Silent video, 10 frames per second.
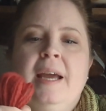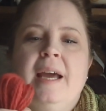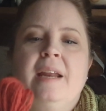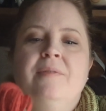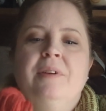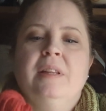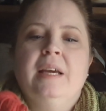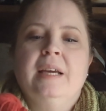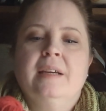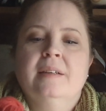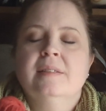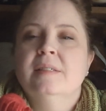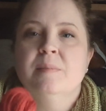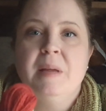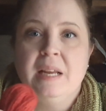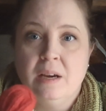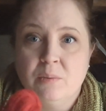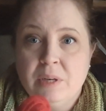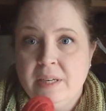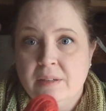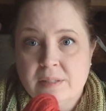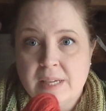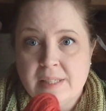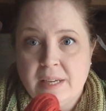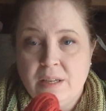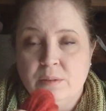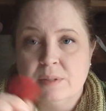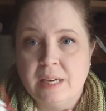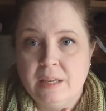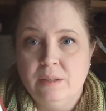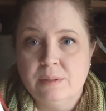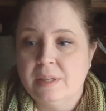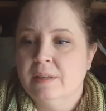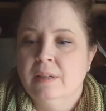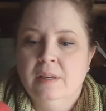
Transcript: and I feel like depending on what needle size I use, I can use it